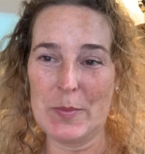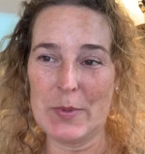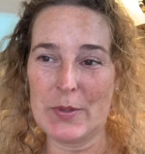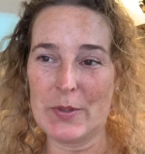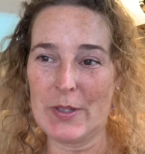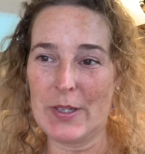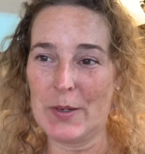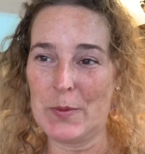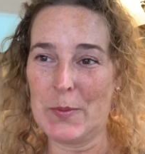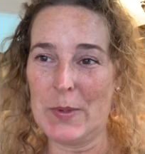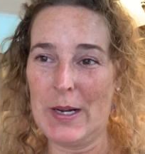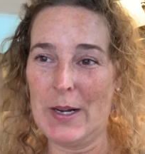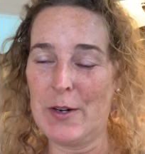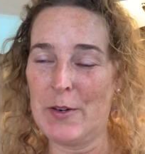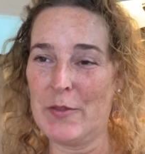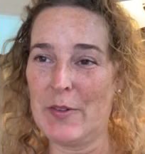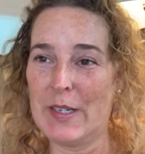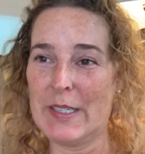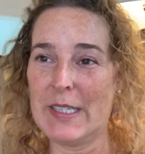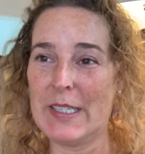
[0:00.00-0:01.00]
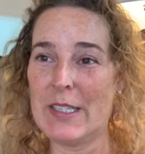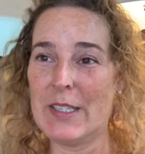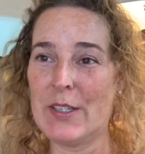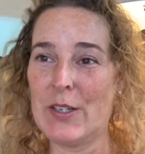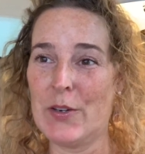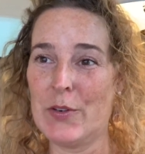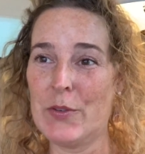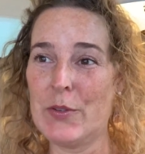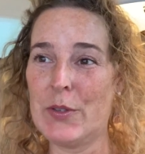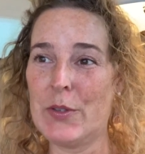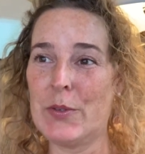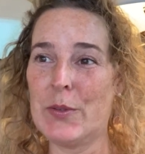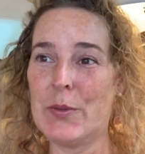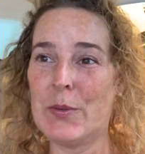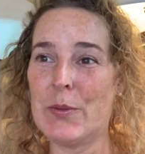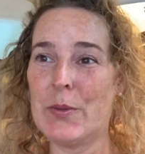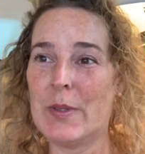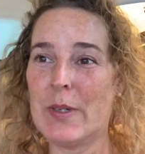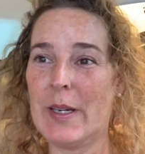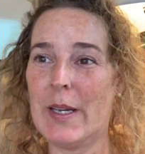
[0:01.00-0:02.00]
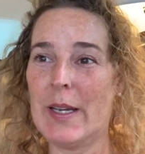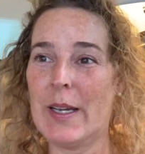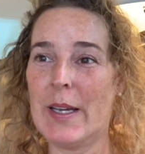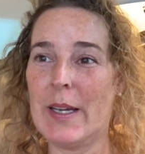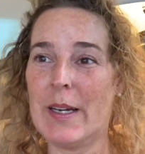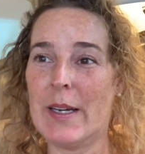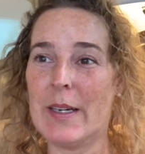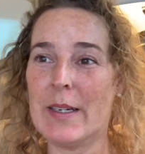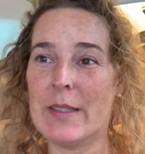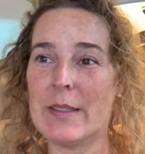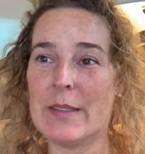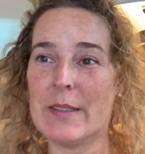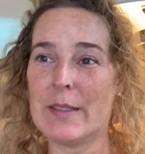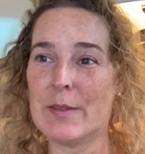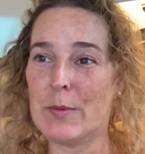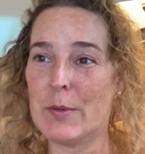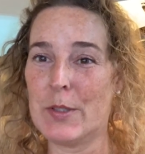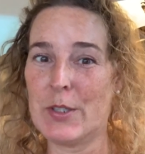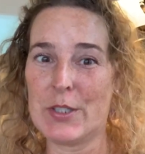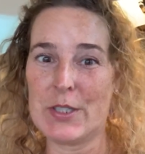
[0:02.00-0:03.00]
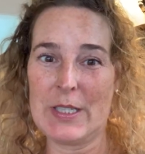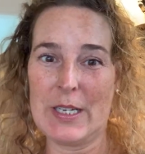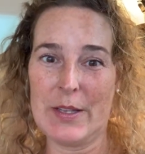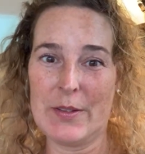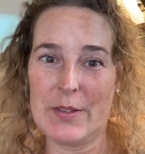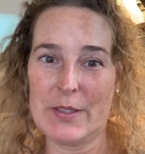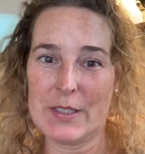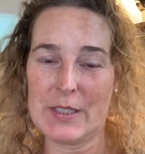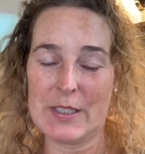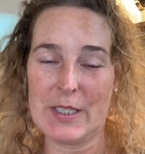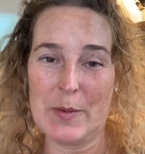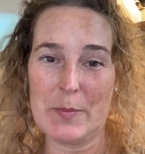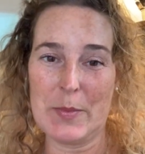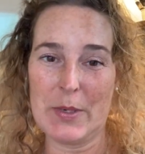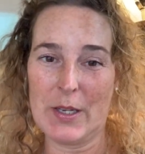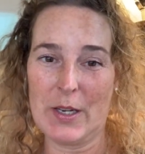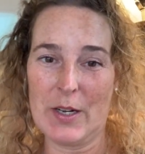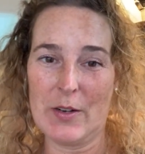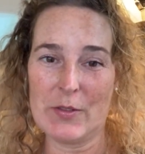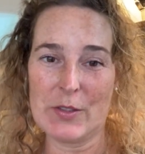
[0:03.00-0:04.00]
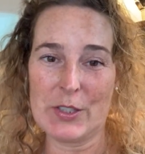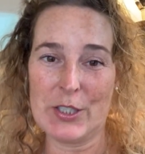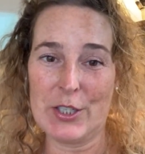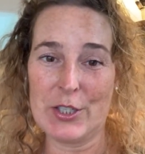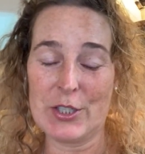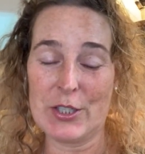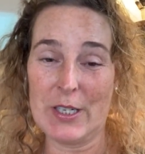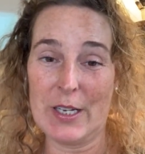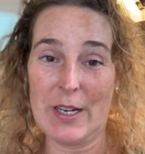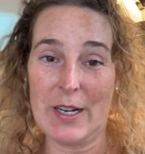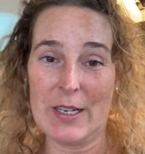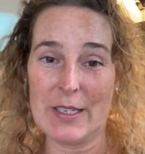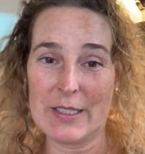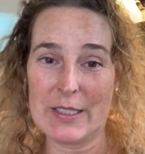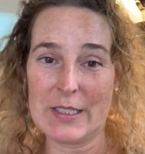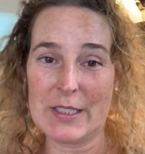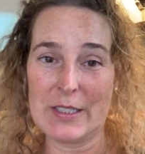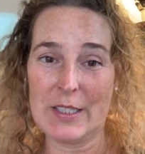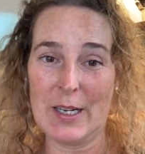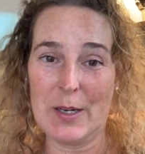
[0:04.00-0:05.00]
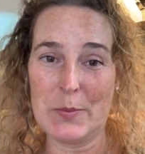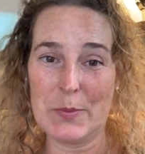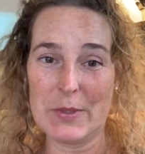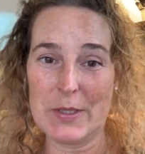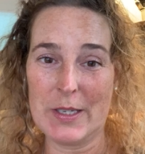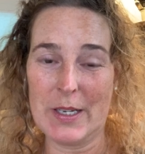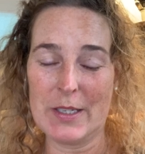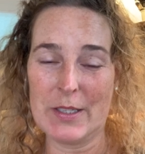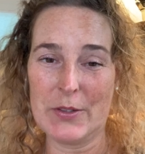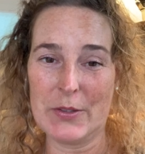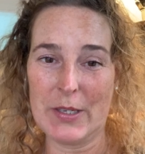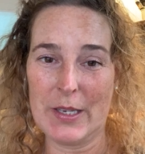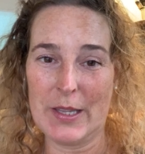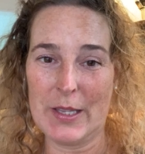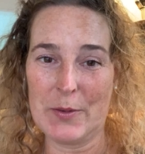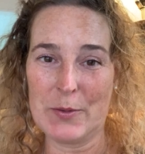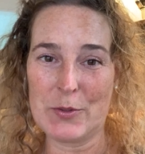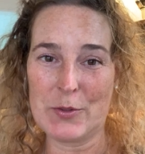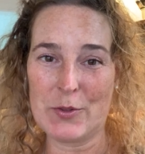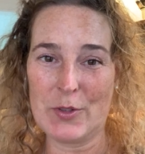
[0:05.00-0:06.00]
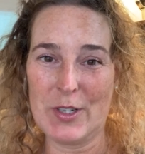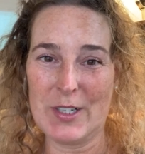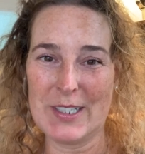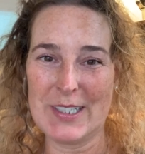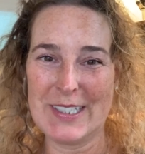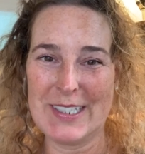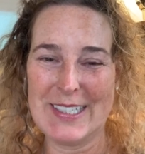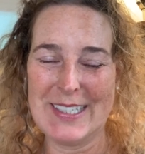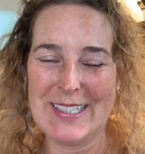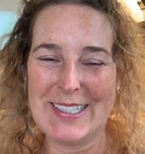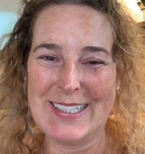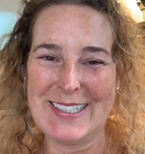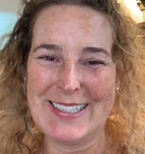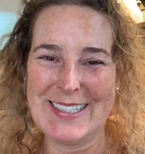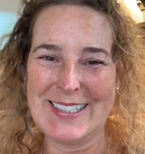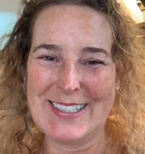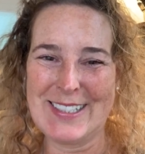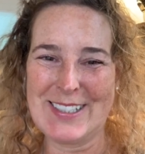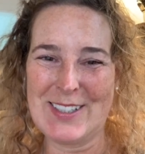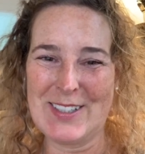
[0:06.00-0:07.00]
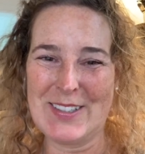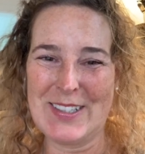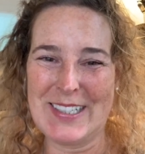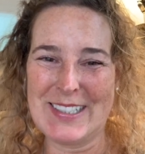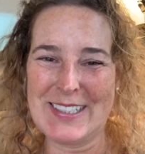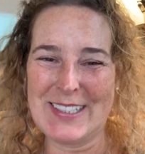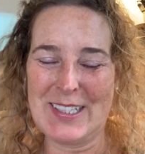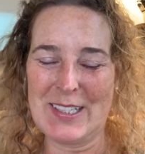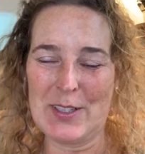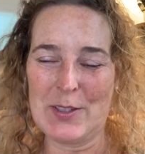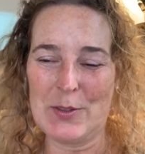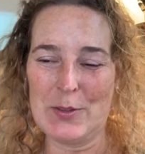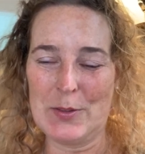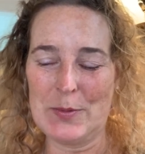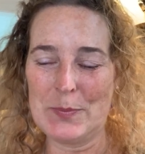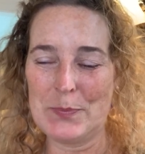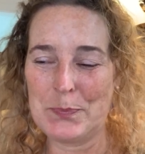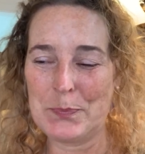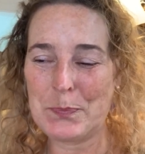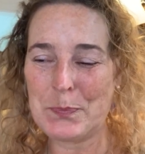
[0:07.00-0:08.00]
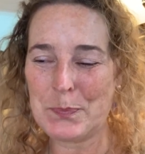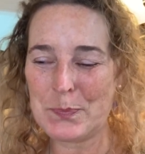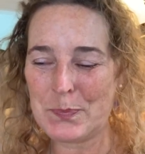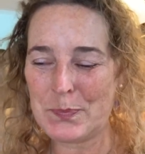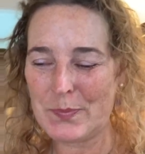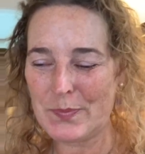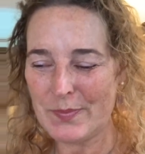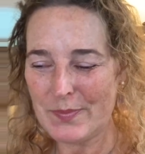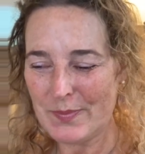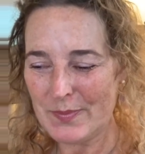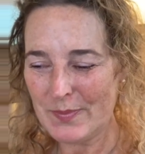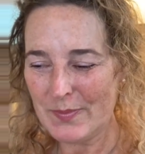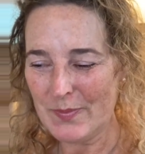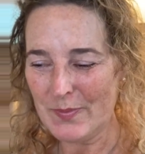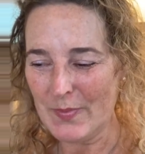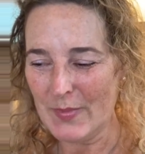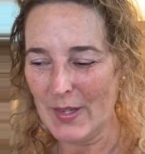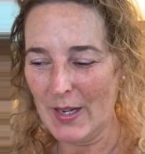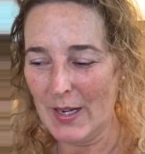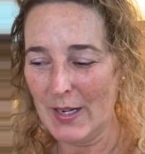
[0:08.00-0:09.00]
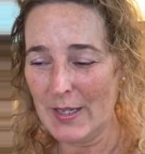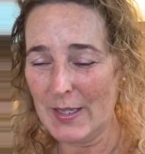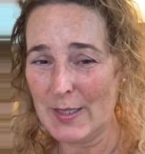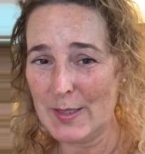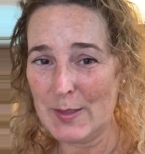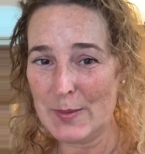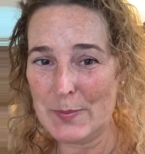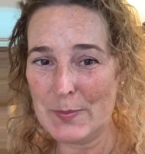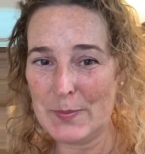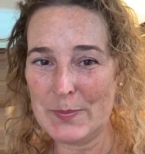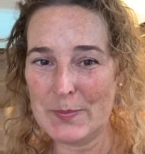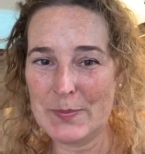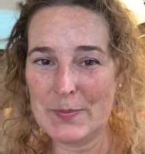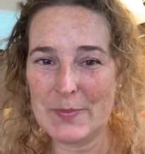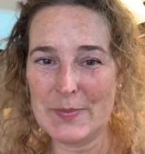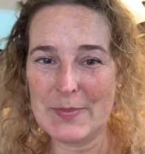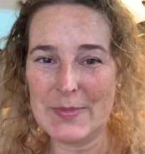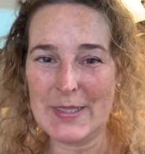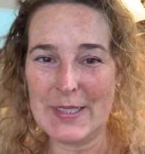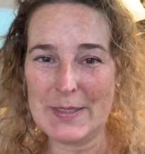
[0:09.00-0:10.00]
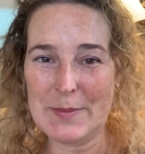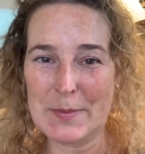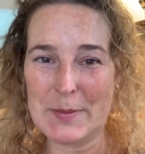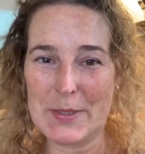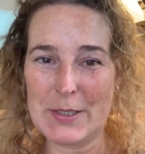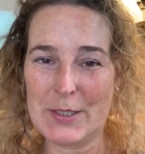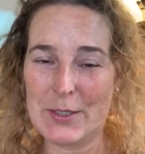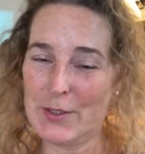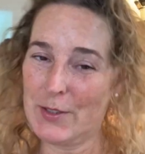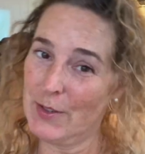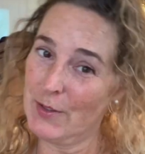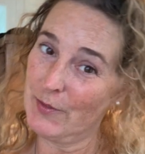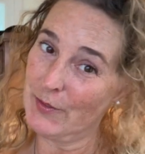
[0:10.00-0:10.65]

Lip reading: me, they're like, wow, if I didn't know you and we just had this 10-minute conversation, I honest to God would not know anything was wrong. So that's kind of cool. I'm still